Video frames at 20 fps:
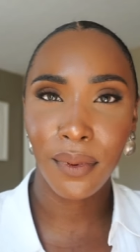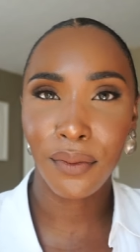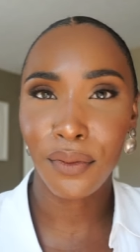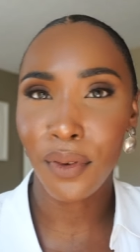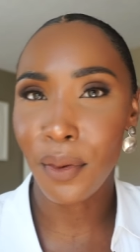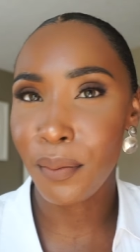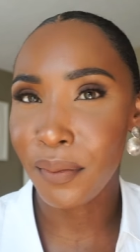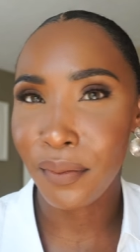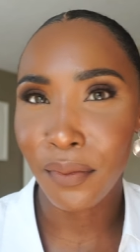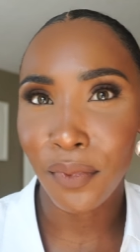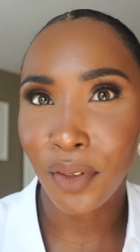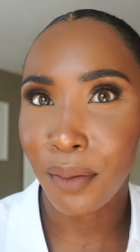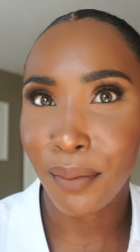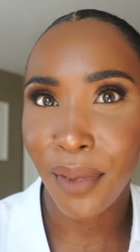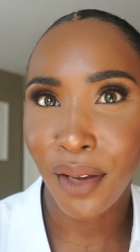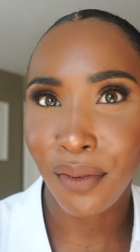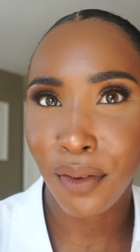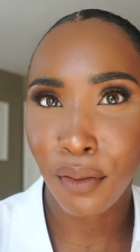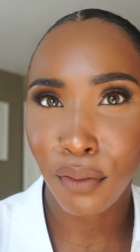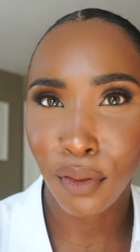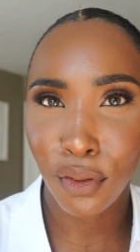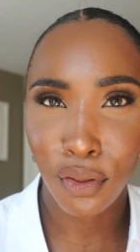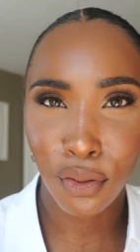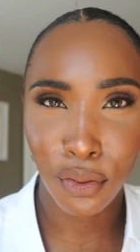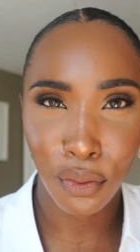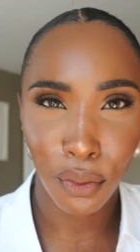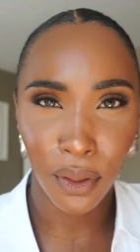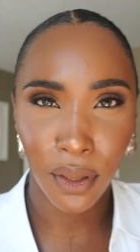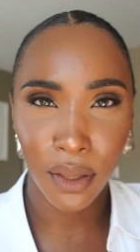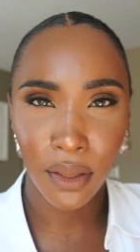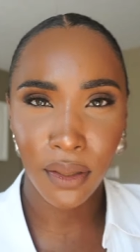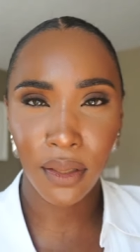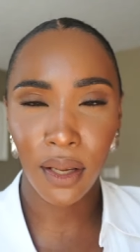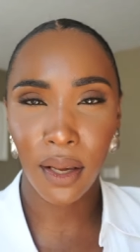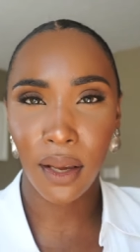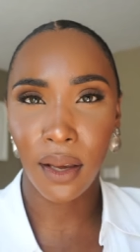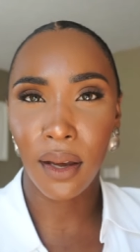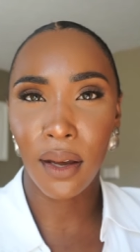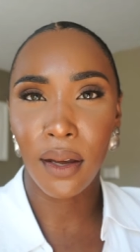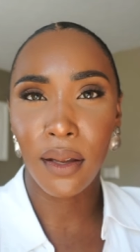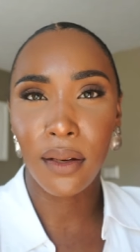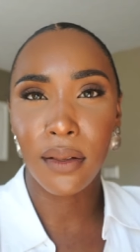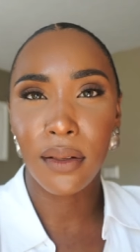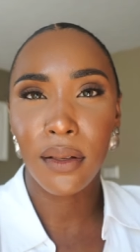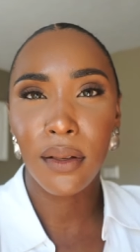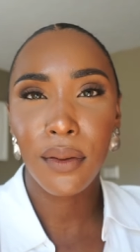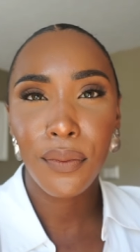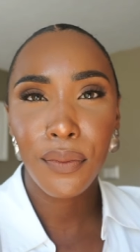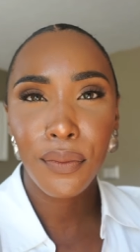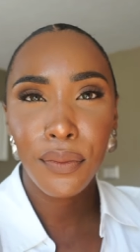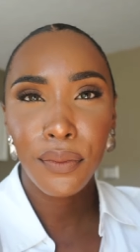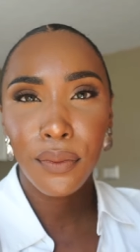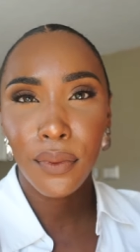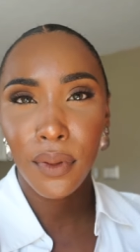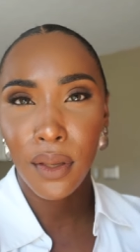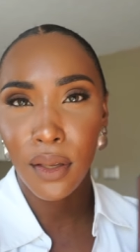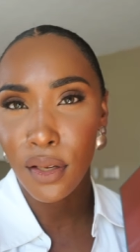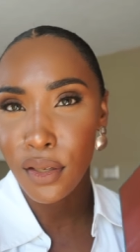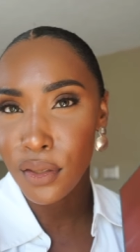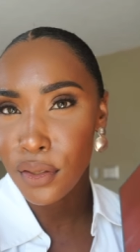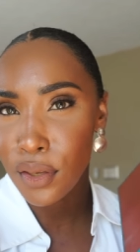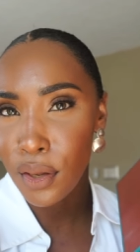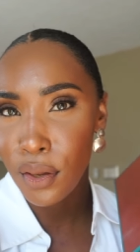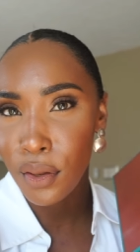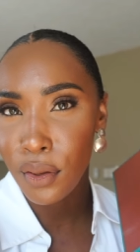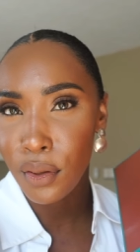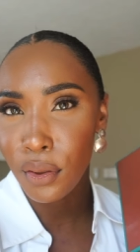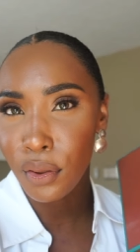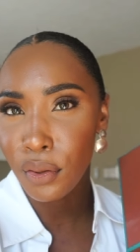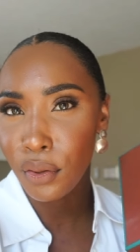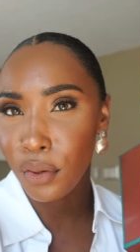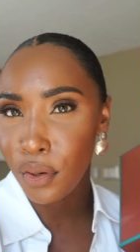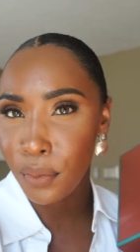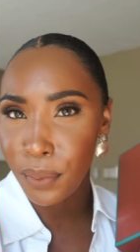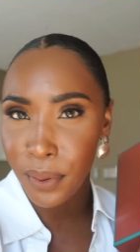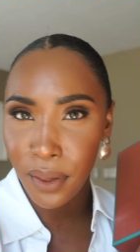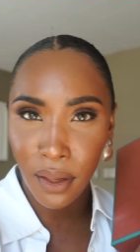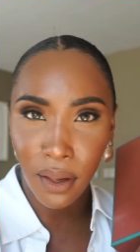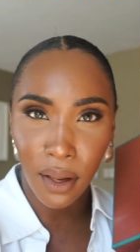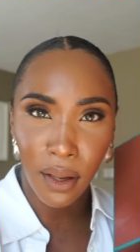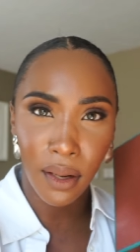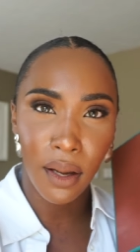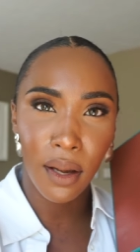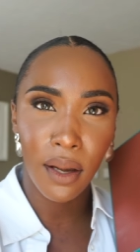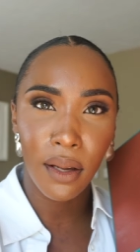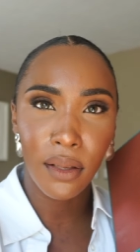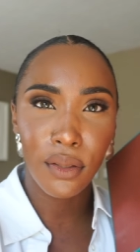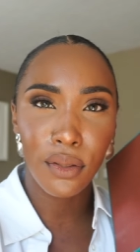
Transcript: from one of my favorite stores and it is Loro Piana.